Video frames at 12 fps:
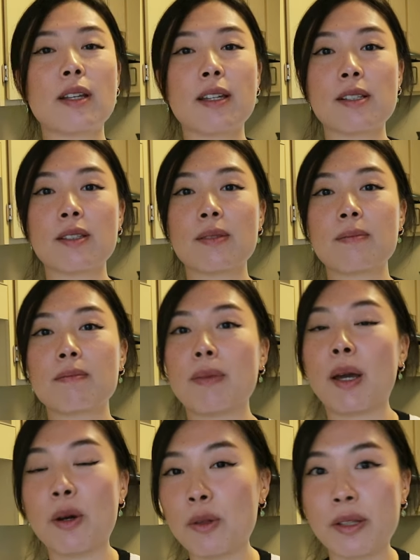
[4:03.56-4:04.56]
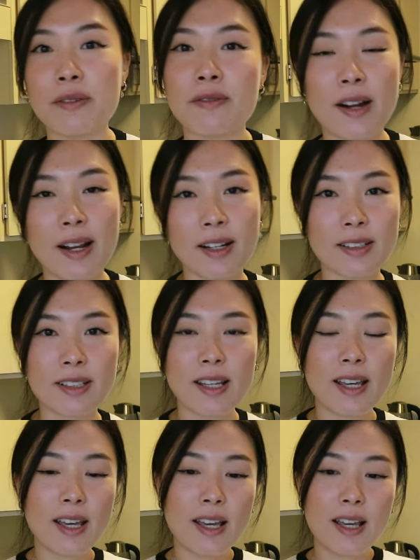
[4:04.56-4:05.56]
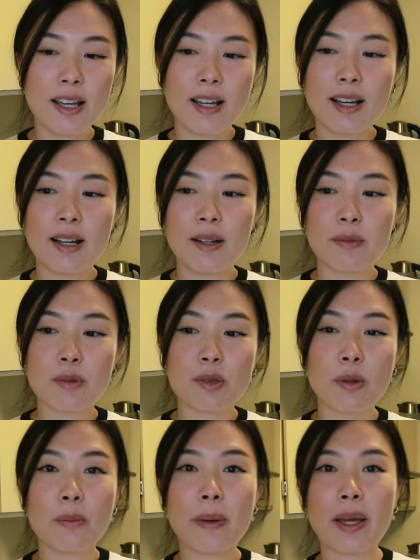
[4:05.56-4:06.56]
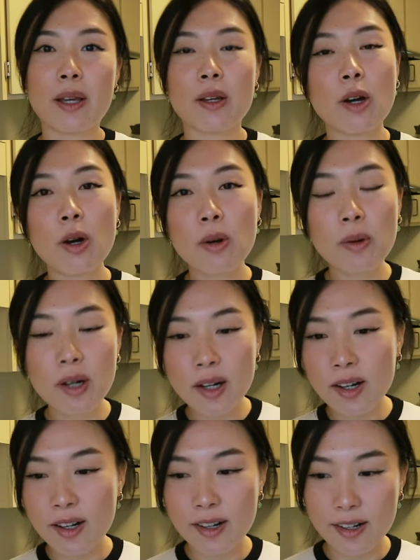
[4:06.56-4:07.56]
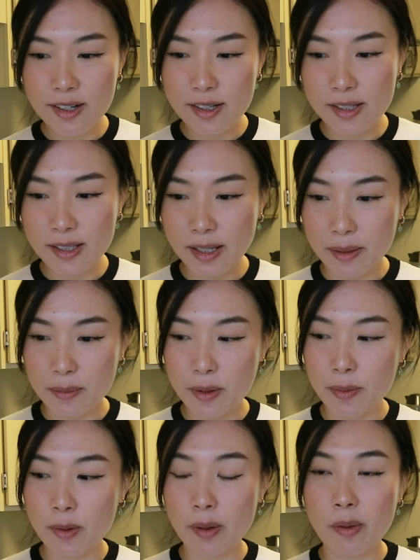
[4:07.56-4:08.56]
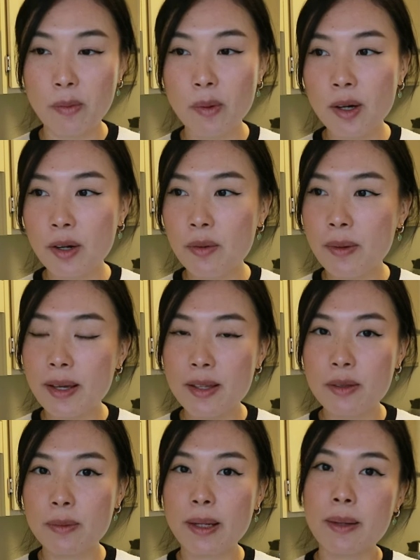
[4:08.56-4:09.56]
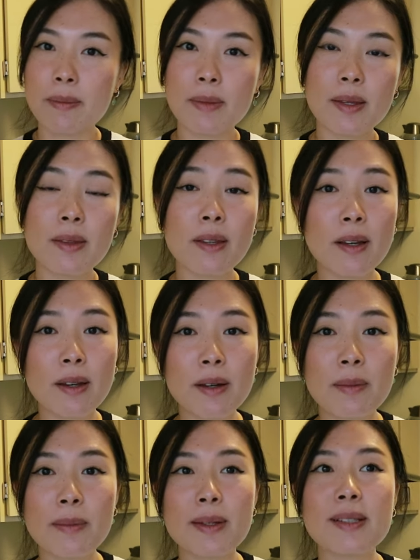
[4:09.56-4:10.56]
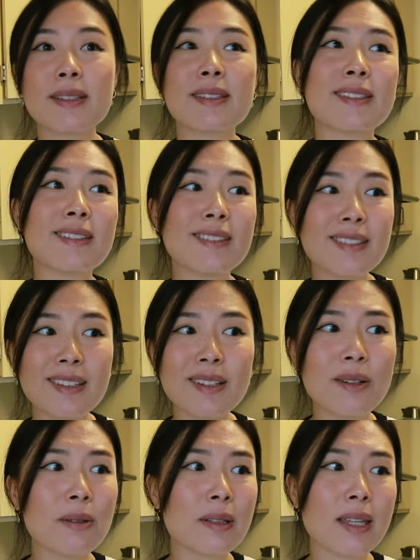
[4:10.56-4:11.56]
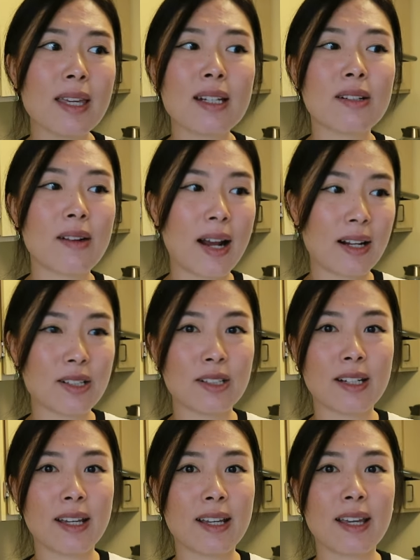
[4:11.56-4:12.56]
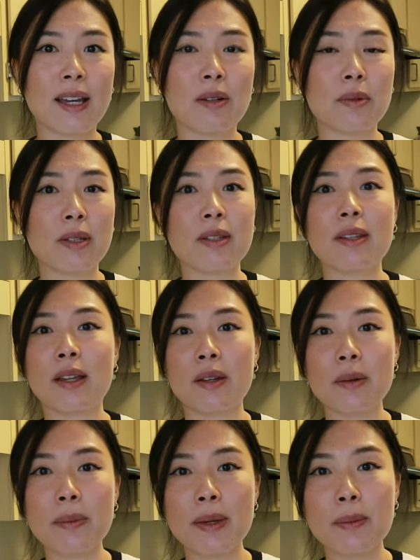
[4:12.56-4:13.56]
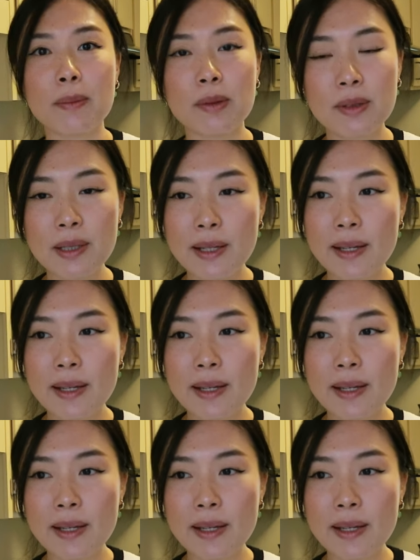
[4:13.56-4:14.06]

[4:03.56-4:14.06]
is my only friend. So my coworkers, like people I work with, when I meet them, is the only interaction I get with other people.